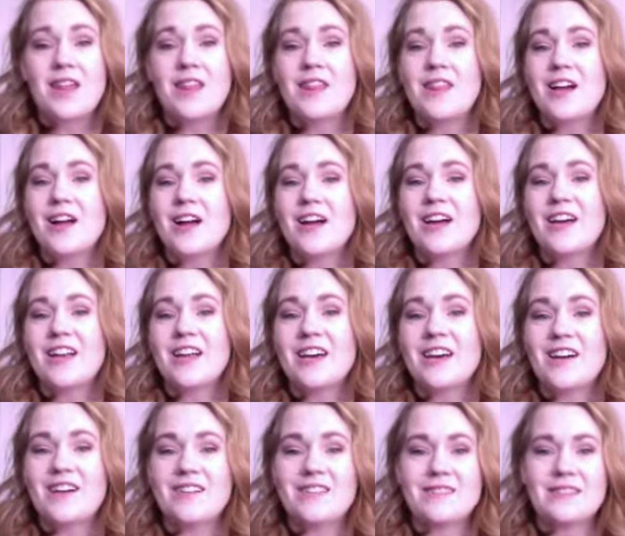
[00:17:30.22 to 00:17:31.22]
They're going to
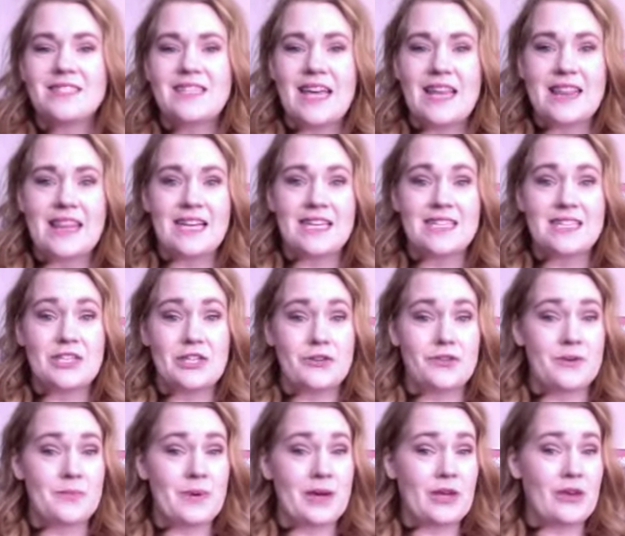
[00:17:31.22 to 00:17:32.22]
say things to
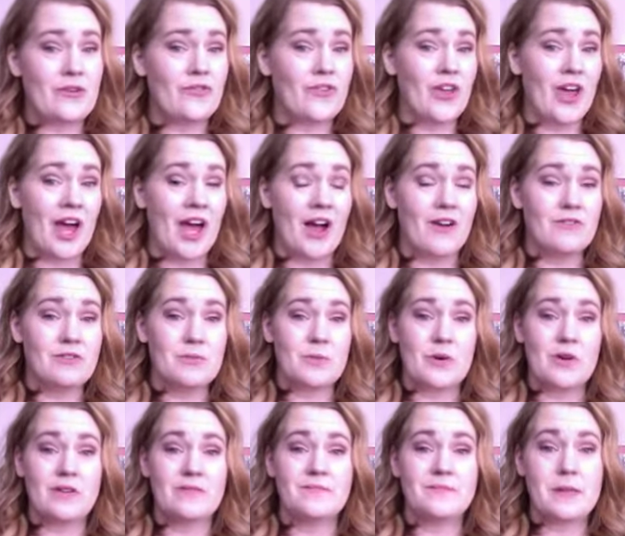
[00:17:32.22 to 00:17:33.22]
you that make you feel
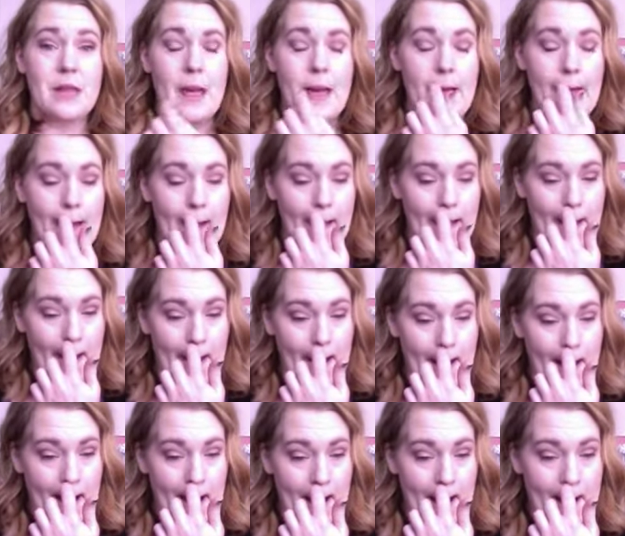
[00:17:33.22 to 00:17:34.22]
uncomfortable.
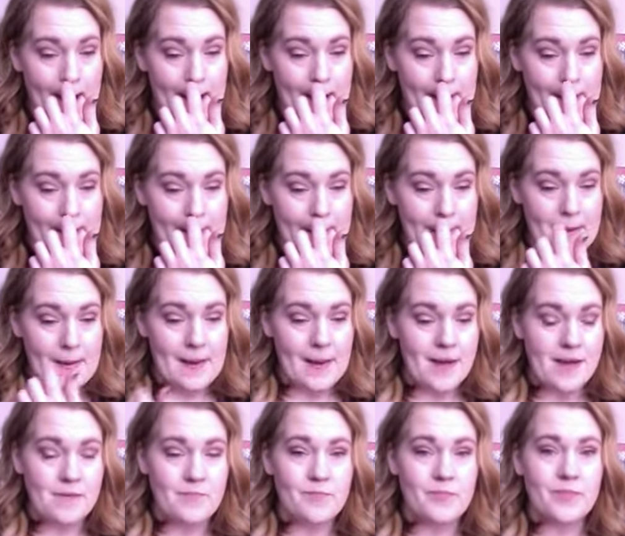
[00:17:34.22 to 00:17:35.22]
And
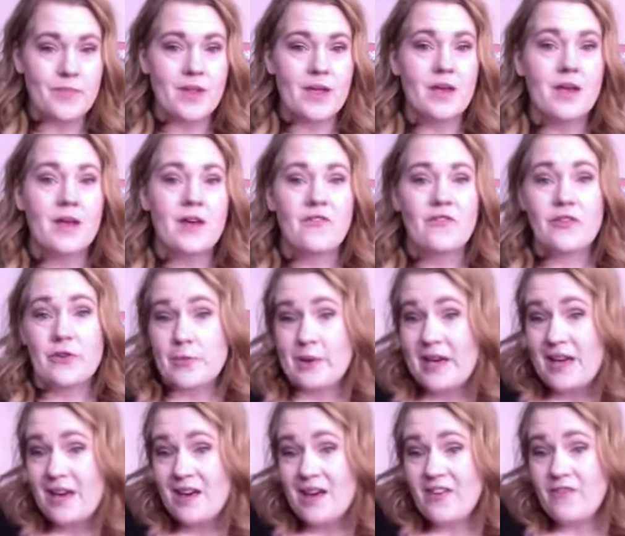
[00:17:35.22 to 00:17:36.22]
for
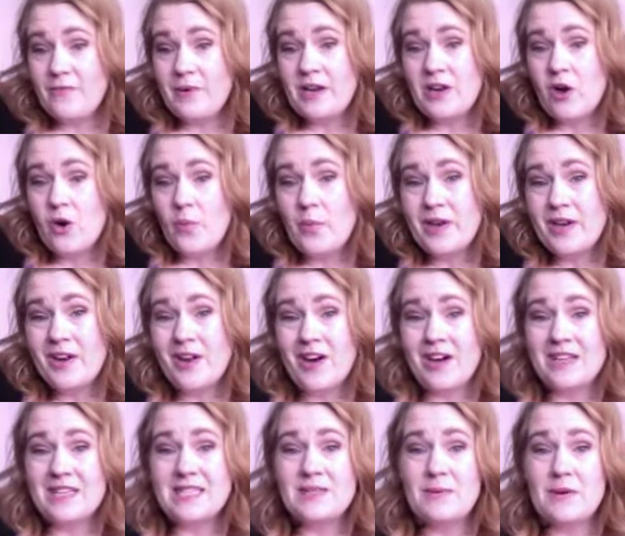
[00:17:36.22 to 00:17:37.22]
me, I've been open and
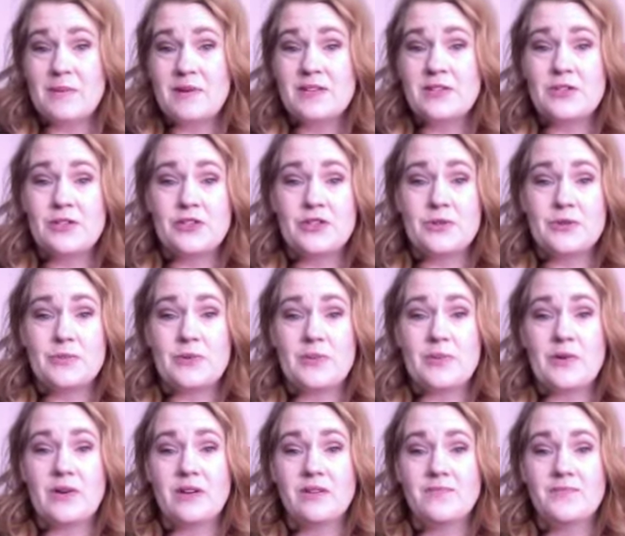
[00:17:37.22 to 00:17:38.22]
honest about my surgery with
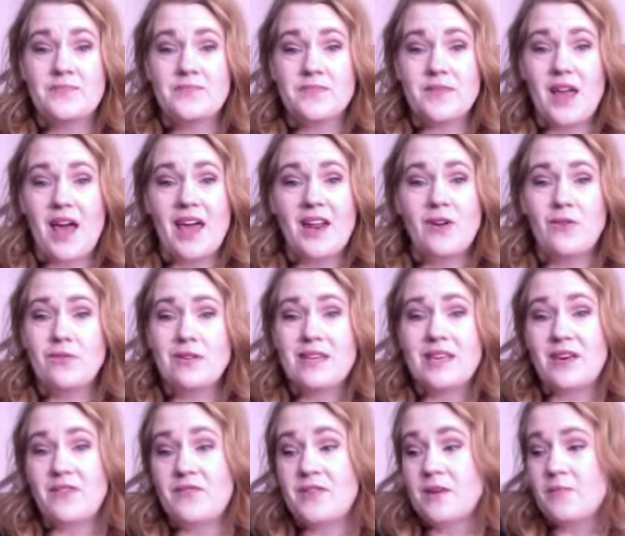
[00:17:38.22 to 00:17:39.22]
people. I don't
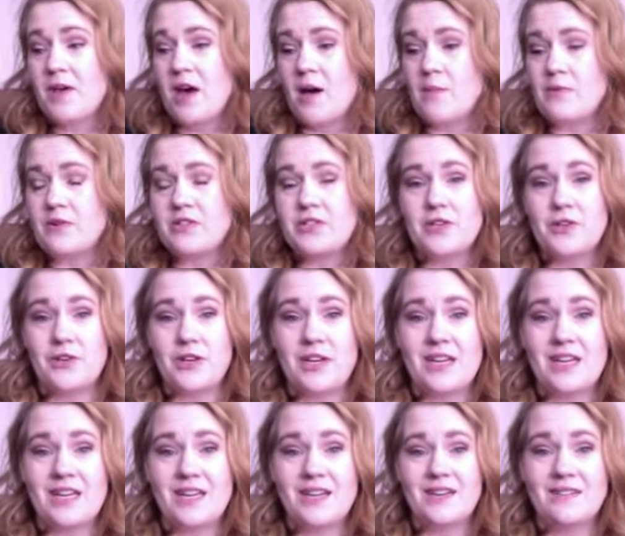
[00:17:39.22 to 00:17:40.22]
give them the
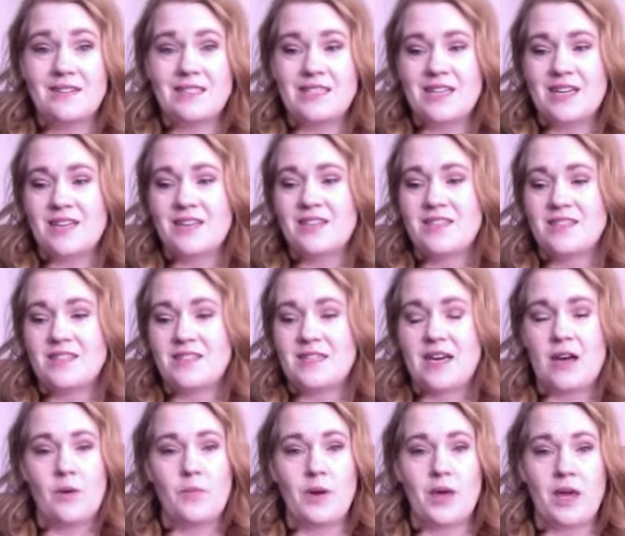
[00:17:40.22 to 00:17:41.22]
opportunity to
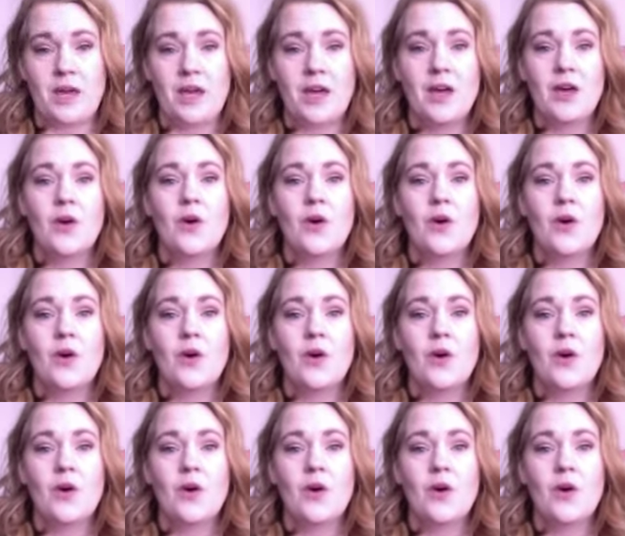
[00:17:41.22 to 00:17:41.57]
tell me.